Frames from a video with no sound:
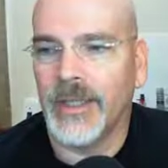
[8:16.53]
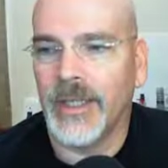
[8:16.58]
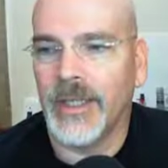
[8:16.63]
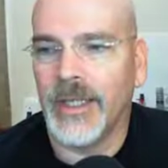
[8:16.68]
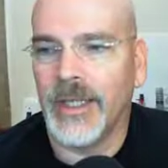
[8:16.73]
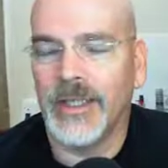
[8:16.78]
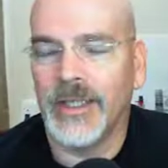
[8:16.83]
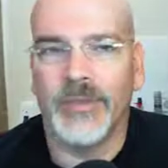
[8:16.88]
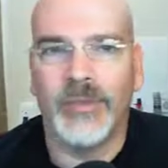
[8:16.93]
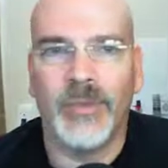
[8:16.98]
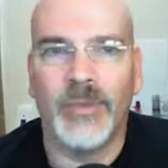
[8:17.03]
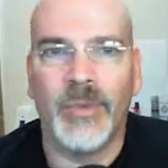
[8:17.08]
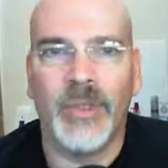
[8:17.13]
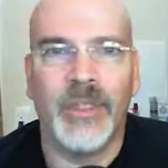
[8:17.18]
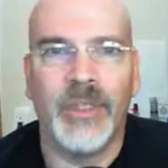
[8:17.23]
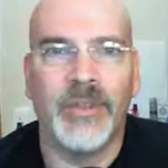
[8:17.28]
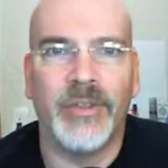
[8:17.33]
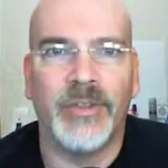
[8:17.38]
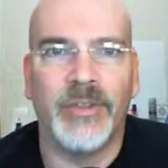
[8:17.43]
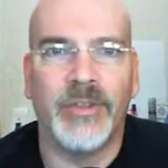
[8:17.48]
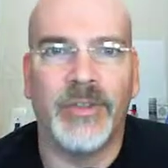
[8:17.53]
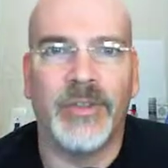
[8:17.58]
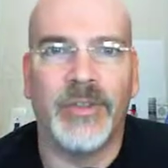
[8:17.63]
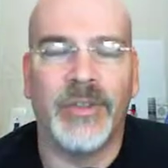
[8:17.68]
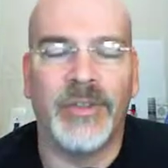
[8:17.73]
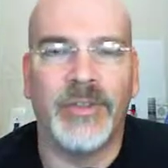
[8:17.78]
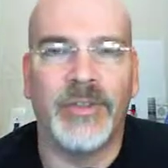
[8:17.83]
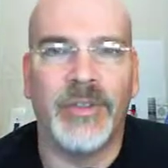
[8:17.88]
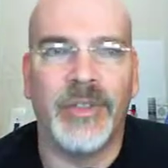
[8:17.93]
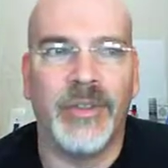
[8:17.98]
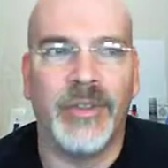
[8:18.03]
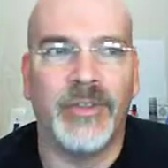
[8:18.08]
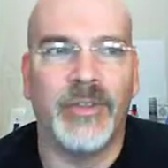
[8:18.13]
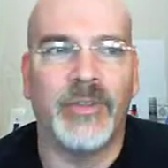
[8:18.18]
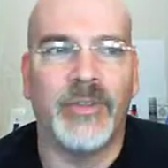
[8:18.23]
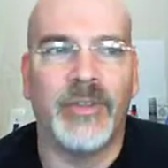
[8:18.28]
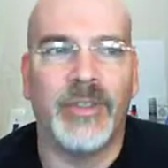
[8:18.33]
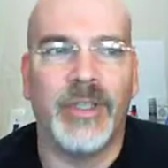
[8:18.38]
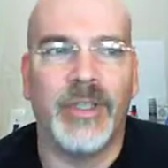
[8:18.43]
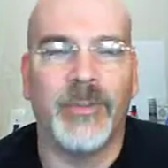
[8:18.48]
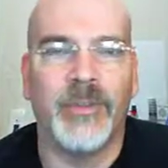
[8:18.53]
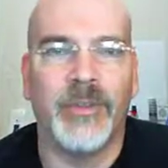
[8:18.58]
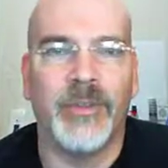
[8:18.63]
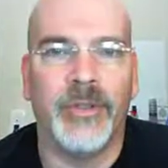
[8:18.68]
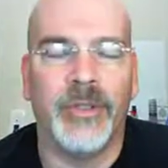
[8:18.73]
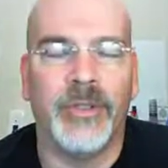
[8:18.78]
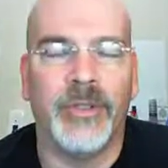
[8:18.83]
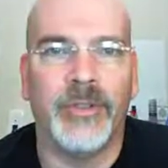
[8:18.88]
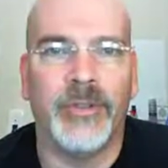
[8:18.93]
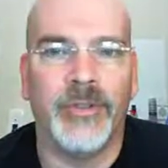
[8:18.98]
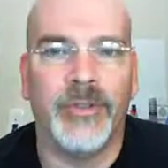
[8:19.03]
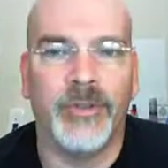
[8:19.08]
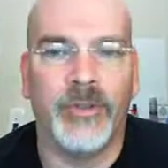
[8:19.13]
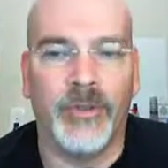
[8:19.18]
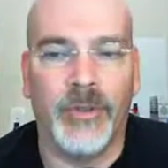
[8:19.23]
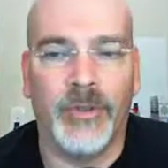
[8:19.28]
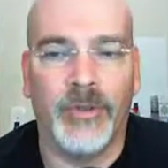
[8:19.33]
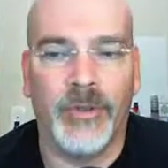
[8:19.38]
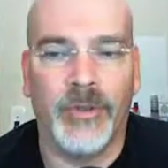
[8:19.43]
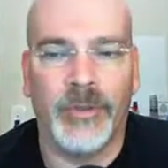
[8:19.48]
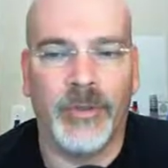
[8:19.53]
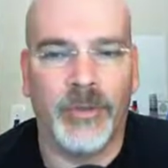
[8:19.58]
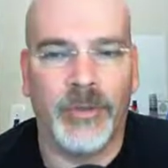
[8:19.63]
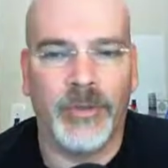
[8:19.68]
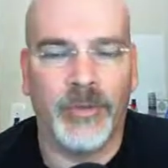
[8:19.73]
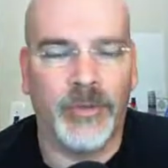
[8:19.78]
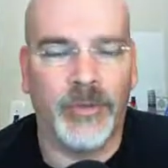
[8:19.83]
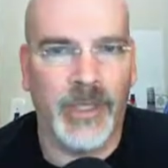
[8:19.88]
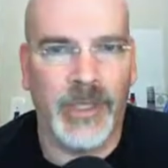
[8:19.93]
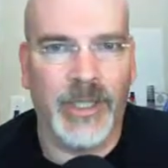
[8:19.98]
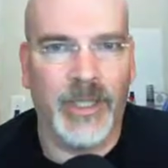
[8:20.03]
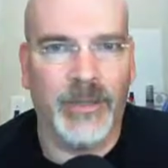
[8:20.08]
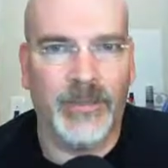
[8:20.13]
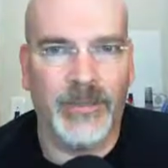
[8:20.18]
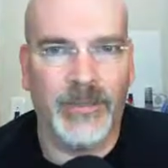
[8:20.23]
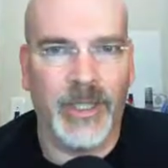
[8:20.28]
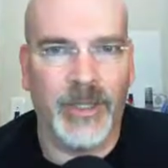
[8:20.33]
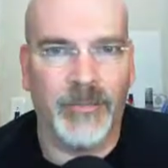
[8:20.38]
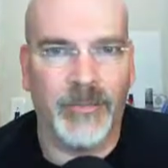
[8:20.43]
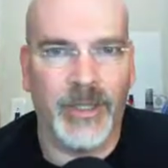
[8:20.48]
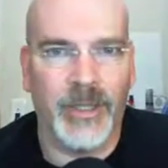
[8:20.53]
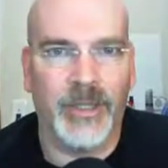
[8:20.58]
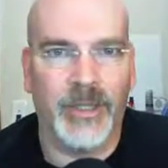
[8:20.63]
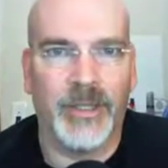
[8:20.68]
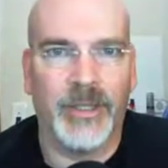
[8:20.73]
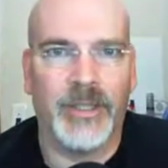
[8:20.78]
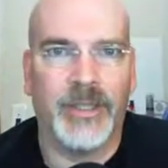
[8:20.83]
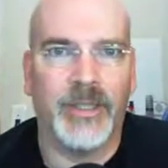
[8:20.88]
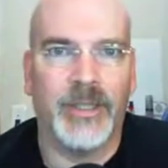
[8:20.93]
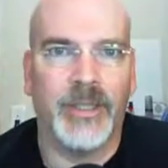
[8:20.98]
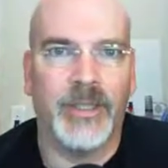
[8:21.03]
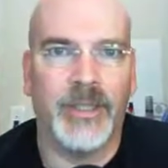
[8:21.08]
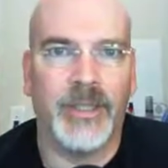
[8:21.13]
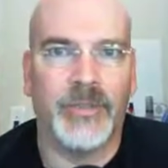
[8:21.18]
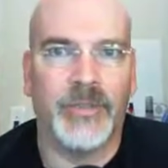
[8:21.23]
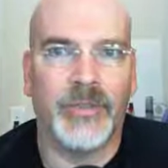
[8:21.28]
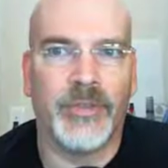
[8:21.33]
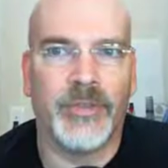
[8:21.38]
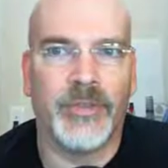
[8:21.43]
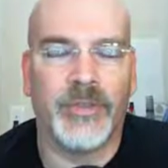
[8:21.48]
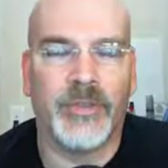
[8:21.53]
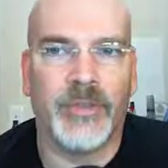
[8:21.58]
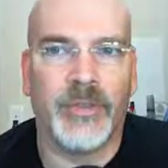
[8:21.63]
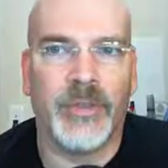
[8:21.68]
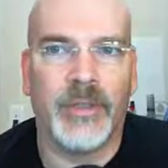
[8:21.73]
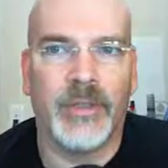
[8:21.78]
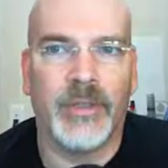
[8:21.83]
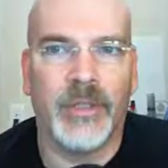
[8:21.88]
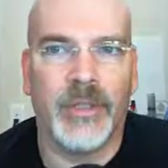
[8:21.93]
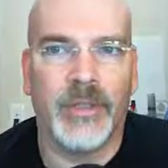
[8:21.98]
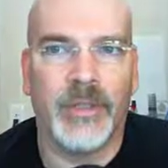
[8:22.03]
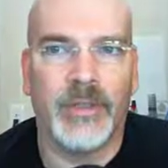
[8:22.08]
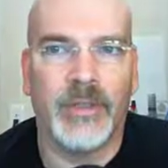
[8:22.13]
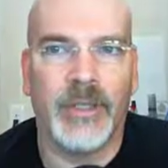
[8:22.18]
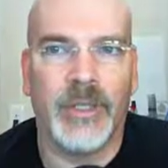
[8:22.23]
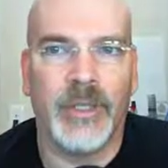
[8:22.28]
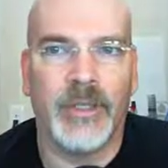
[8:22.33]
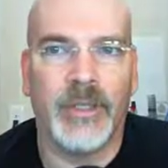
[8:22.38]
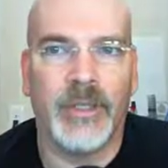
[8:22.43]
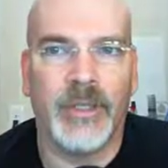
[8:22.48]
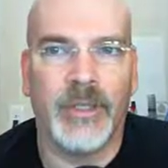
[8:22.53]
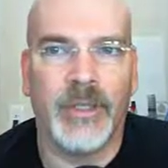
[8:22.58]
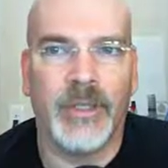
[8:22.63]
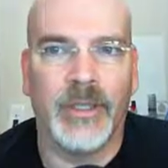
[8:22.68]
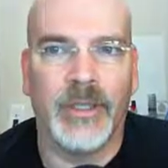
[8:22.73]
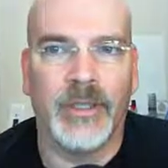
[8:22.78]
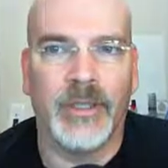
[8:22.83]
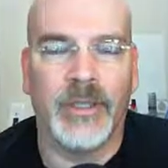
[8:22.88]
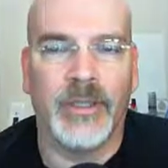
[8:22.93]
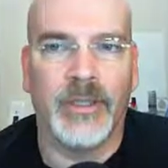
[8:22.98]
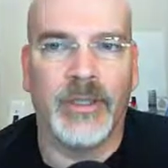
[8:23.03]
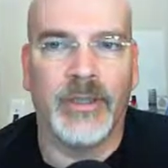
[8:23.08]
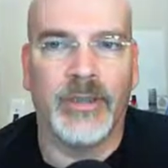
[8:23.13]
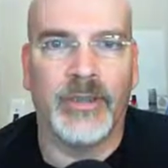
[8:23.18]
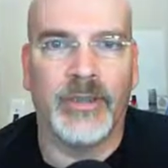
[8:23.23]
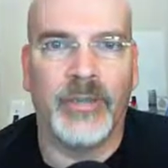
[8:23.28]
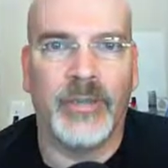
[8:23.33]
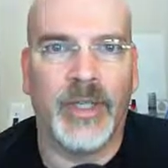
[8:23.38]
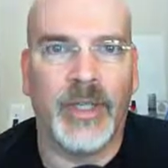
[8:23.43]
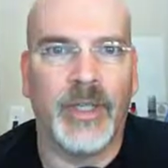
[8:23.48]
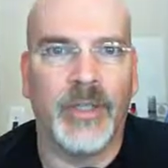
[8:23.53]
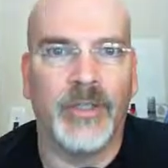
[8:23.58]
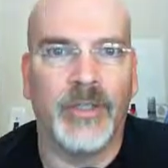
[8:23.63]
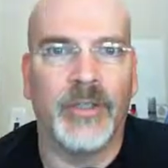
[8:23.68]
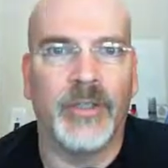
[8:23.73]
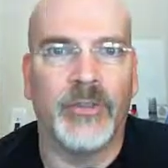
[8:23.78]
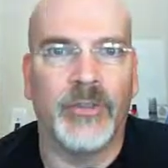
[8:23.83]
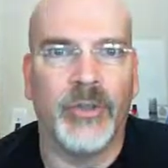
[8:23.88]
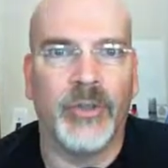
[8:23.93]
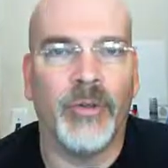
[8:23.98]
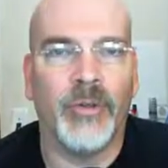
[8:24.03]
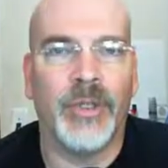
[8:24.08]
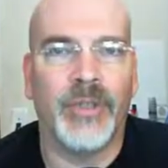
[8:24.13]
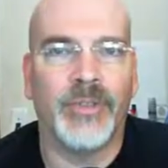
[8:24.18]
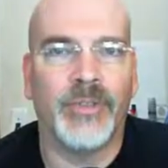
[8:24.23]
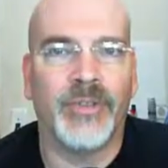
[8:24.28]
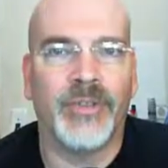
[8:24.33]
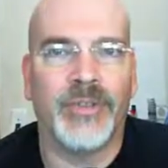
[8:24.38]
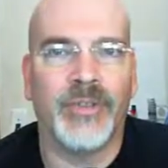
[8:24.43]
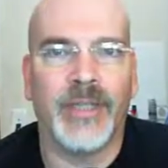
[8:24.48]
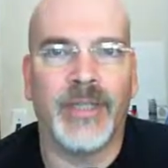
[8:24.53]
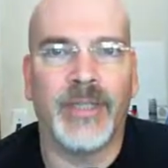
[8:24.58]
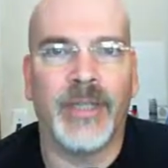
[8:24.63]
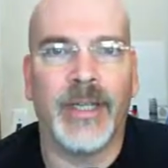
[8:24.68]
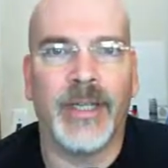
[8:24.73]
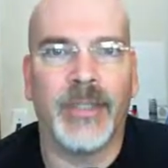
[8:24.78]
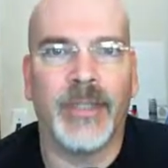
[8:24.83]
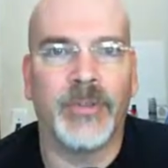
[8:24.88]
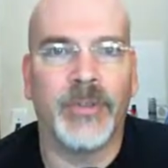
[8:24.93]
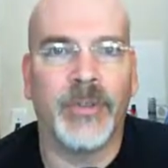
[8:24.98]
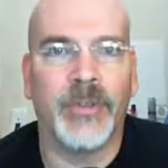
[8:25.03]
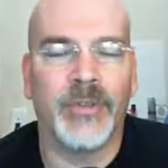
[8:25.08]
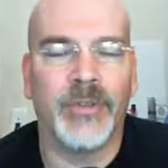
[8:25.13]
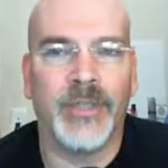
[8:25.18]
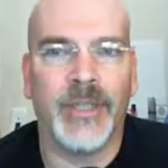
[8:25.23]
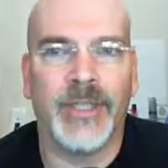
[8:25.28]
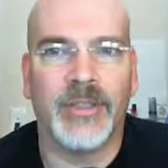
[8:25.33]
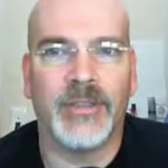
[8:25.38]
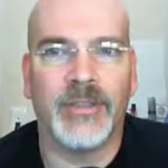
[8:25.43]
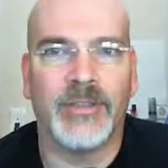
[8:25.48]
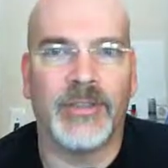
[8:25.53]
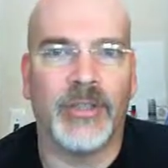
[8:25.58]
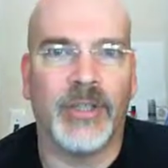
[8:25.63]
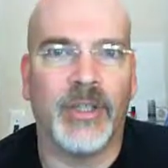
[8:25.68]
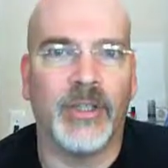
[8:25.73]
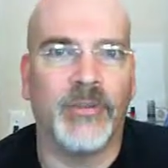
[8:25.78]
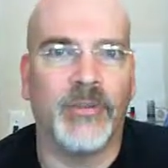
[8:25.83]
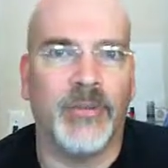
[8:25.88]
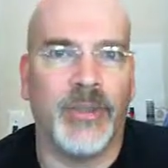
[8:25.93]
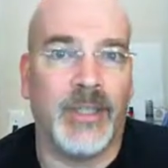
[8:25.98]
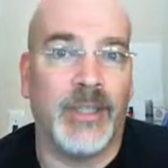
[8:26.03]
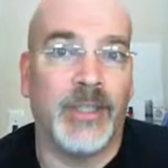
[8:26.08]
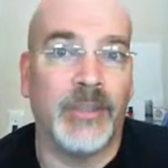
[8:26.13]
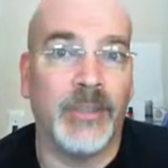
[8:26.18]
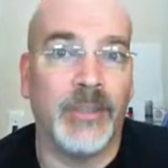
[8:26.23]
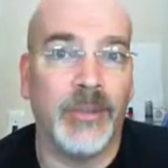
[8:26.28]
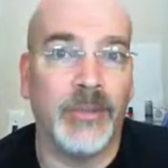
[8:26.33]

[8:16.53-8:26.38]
again, to me, this isn't a political issue, even though it's become that way. It's a sane choice on how to protect yourself and